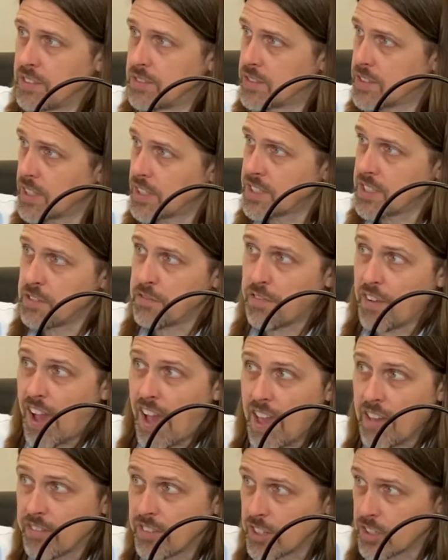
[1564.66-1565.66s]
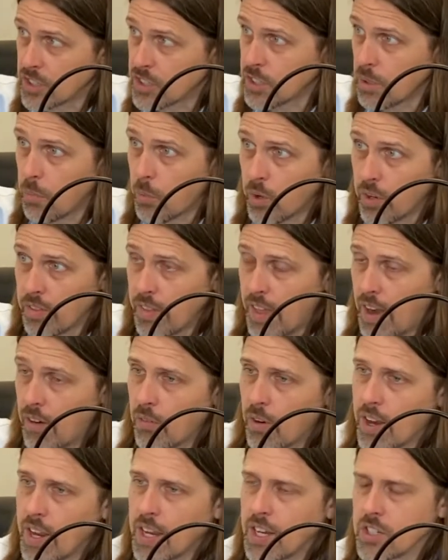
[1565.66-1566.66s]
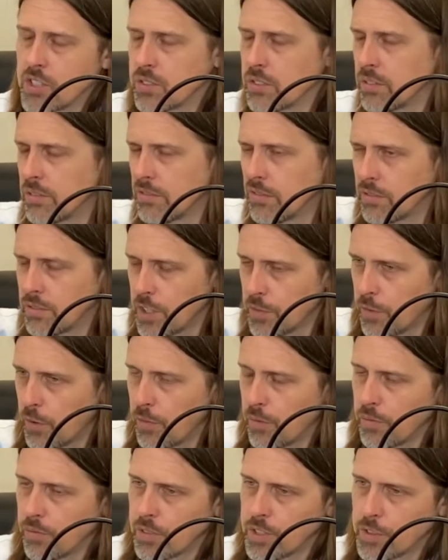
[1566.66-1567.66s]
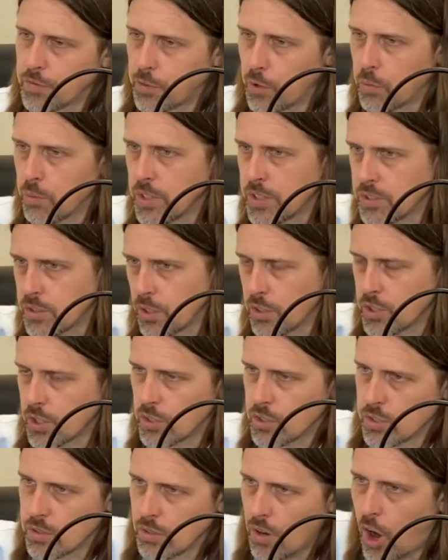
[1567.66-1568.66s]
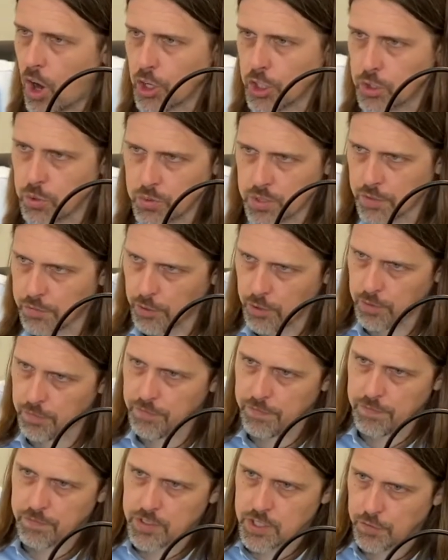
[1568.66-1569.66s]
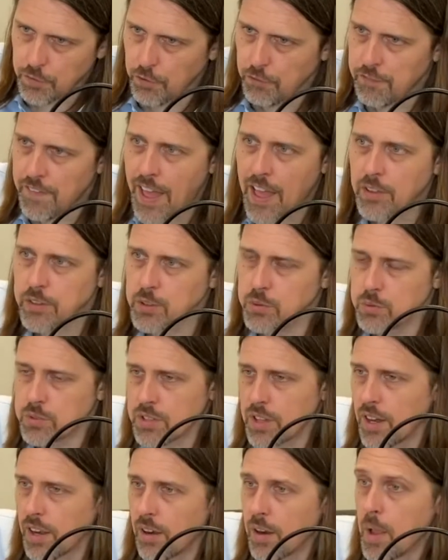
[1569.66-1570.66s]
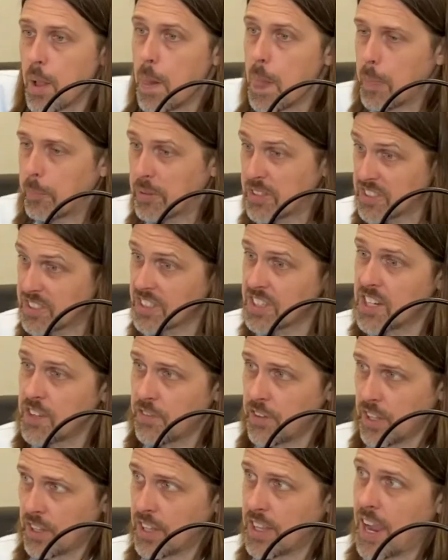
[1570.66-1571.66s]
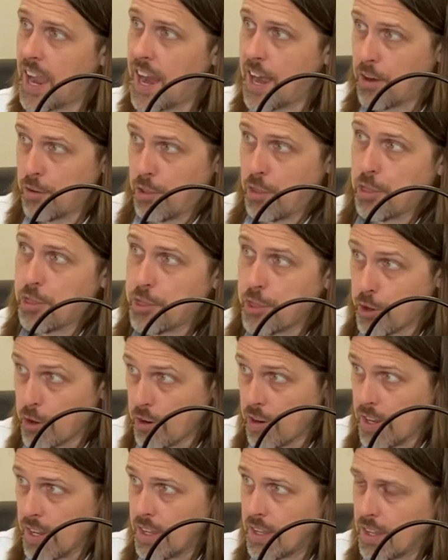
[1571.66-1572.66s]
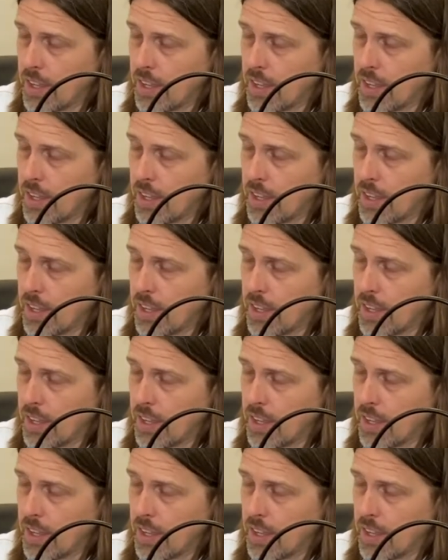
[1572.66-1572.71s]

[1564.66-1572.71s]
65-ish, somewhere in that range. Different researchers argue different values there, but significantly higher than 30.